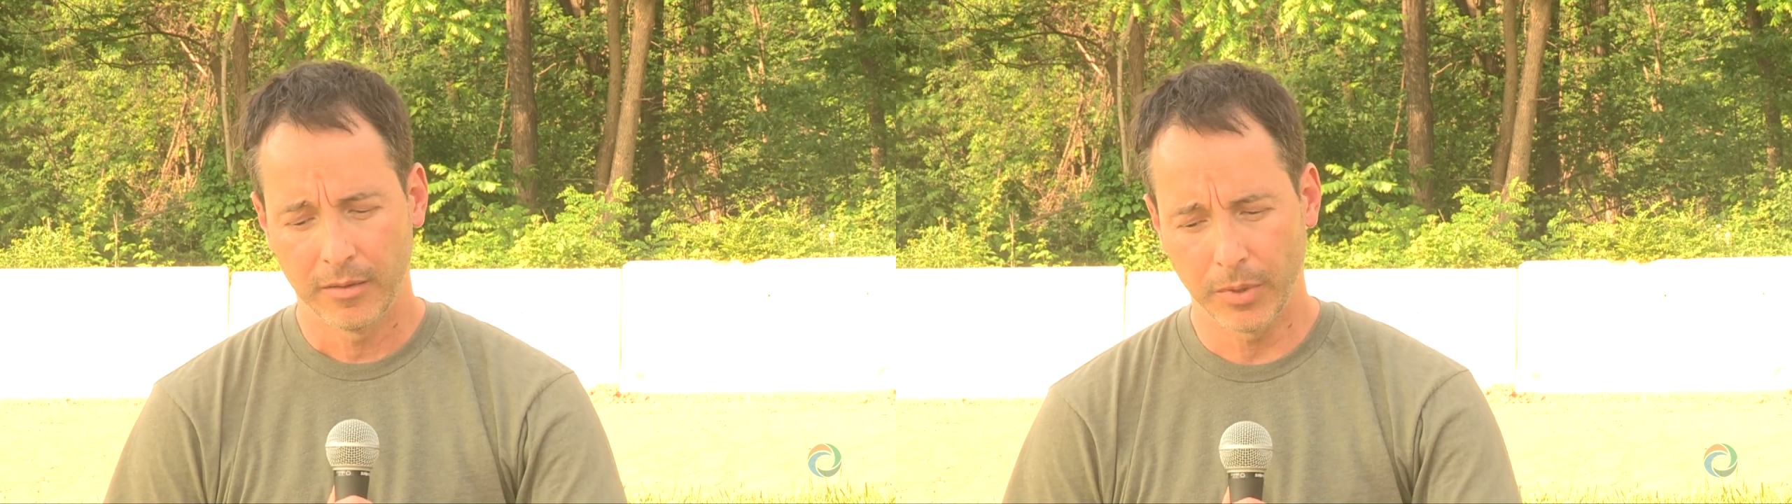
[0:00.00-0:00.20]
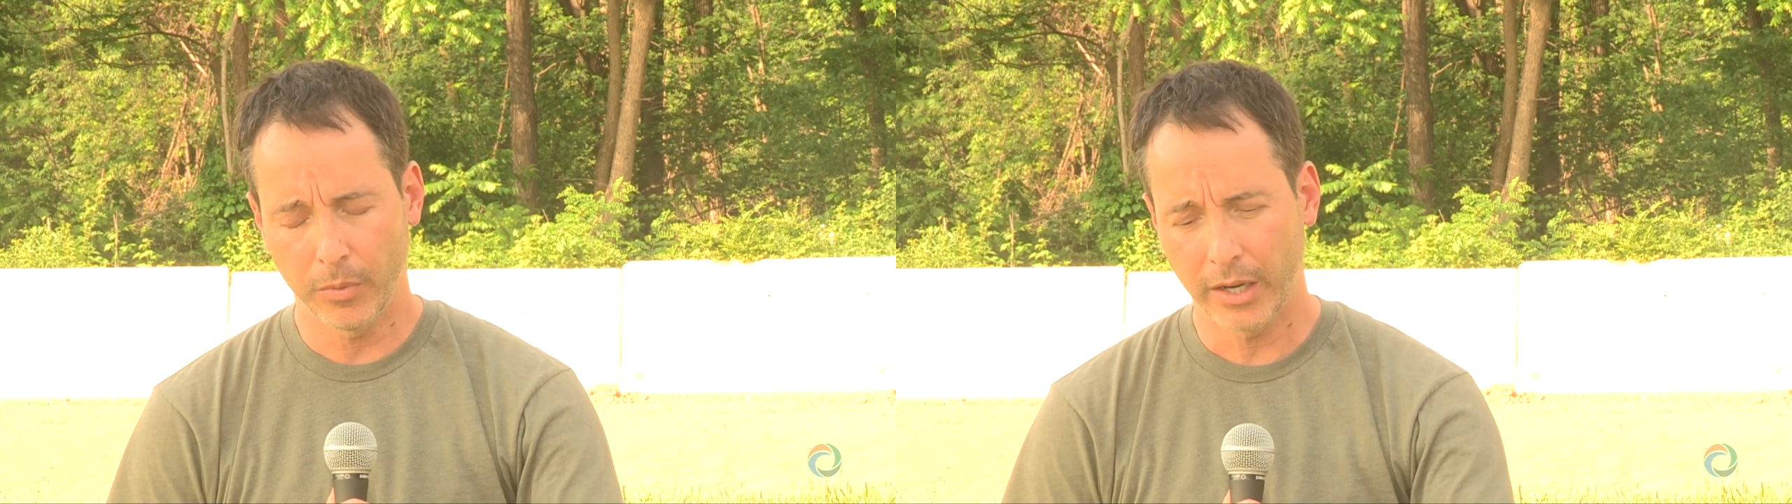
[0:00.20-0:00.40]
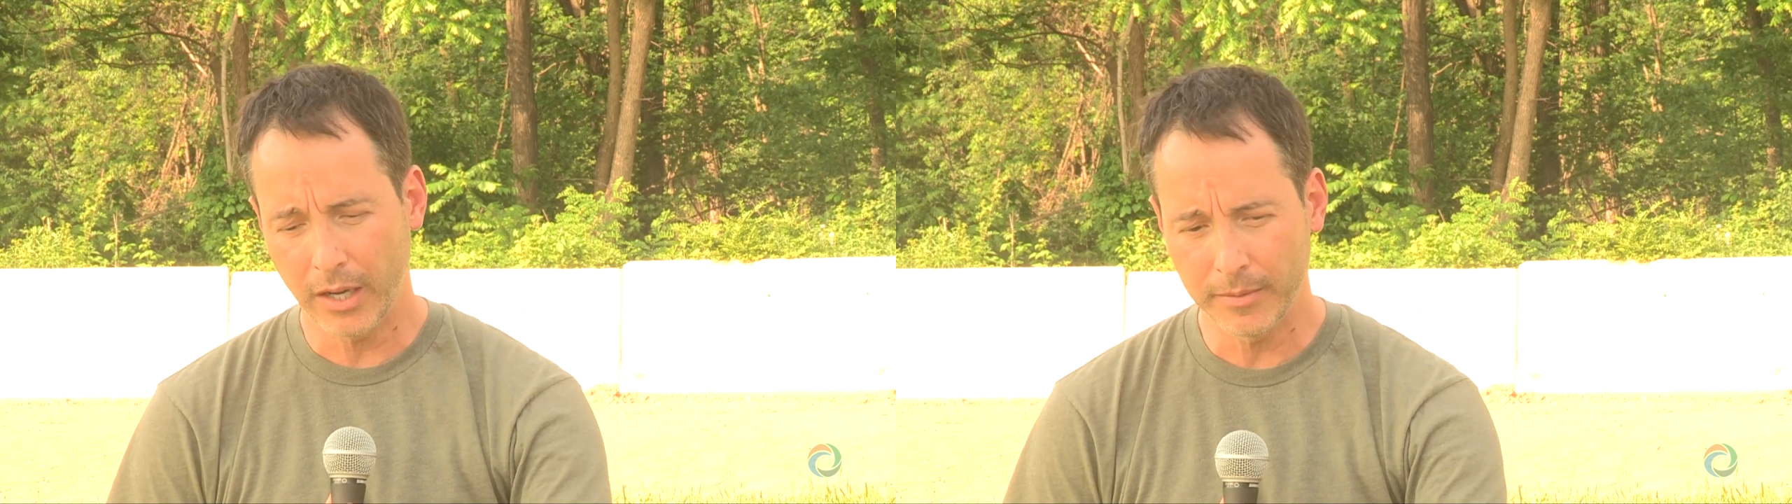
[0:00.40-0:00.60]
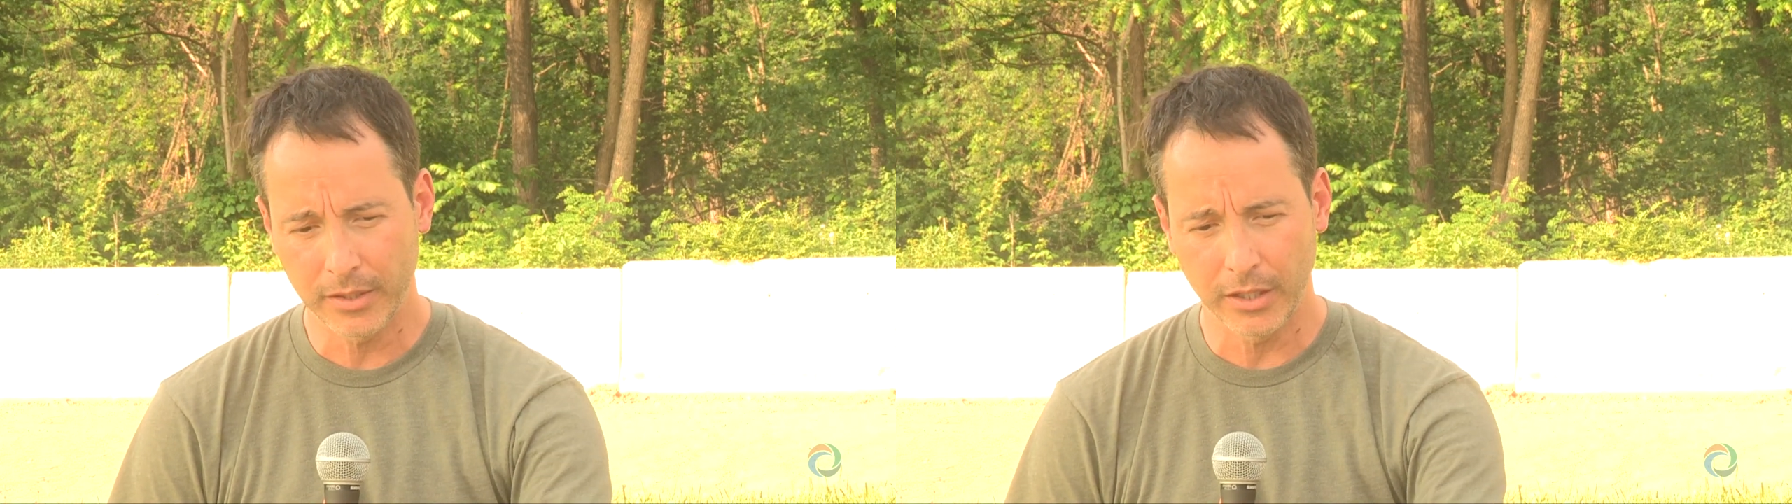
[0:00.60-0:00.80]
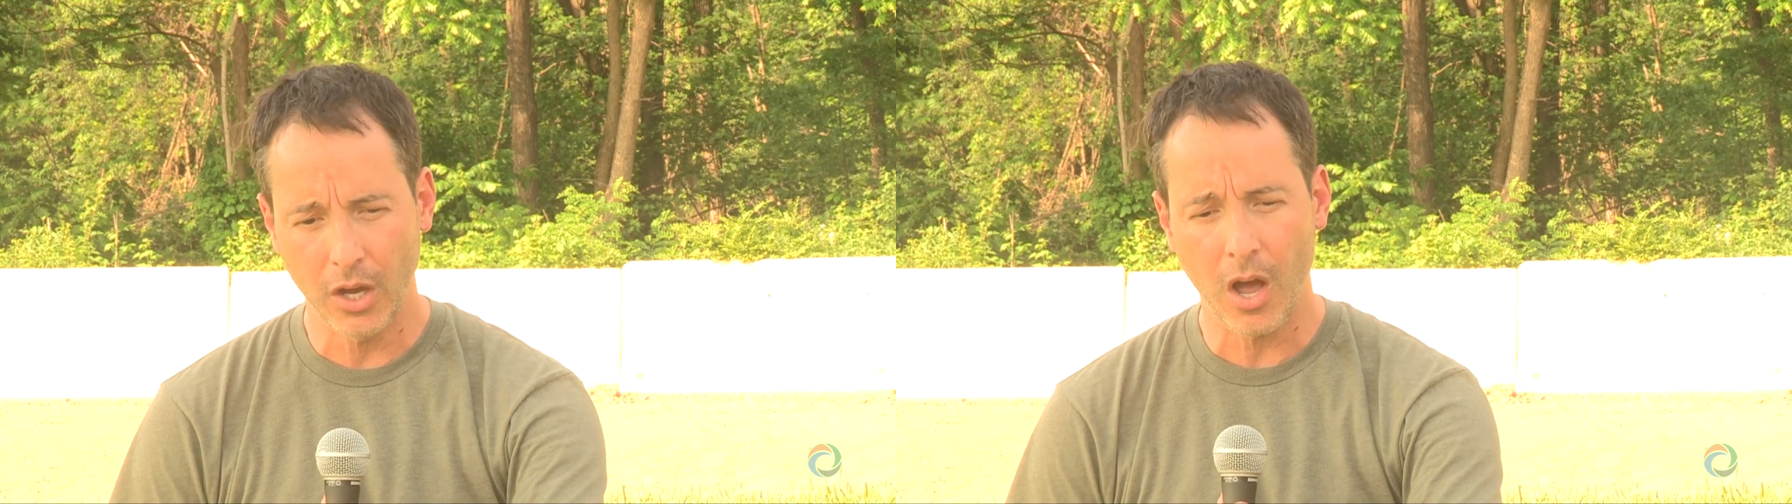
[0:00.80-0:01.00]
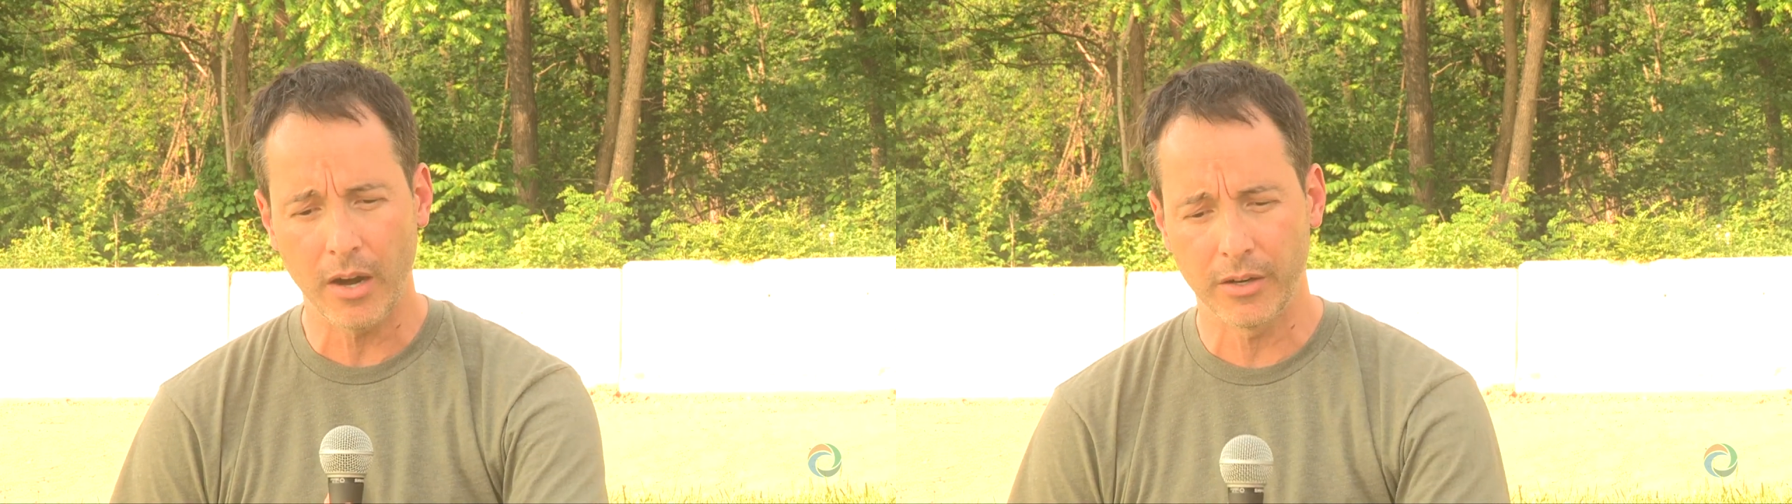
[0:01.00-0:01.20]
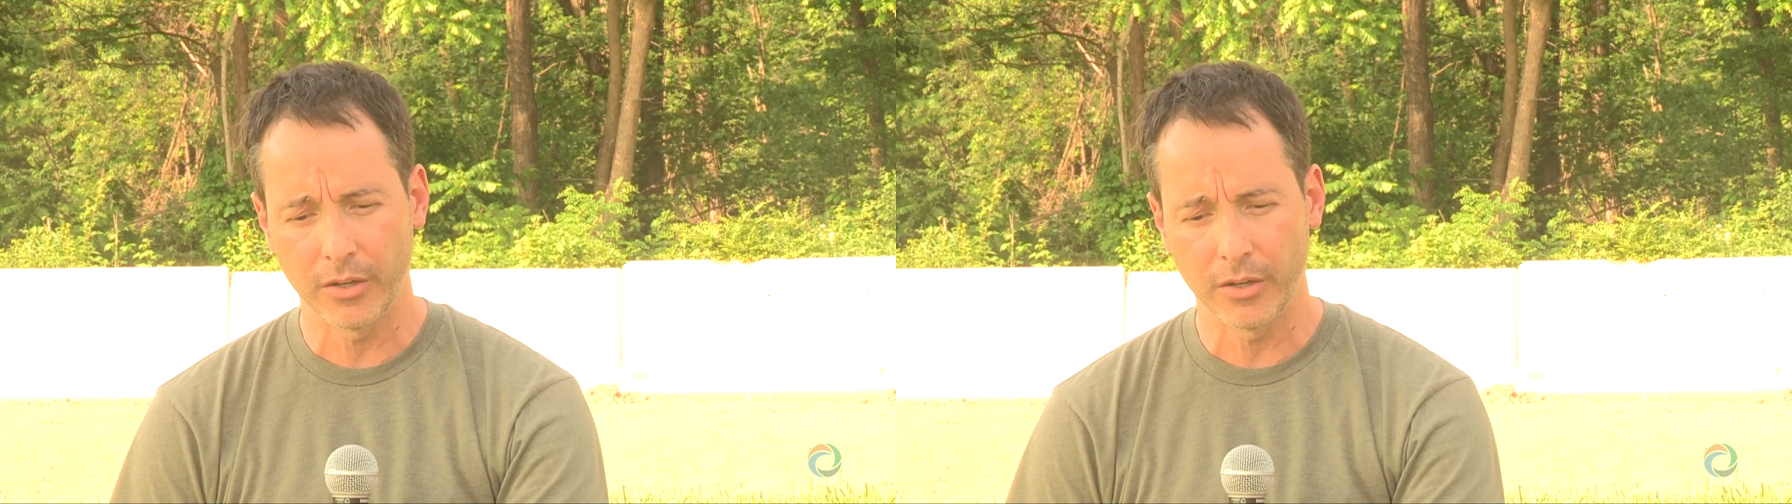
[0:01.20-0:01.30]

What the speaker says: But when it comes to Yonder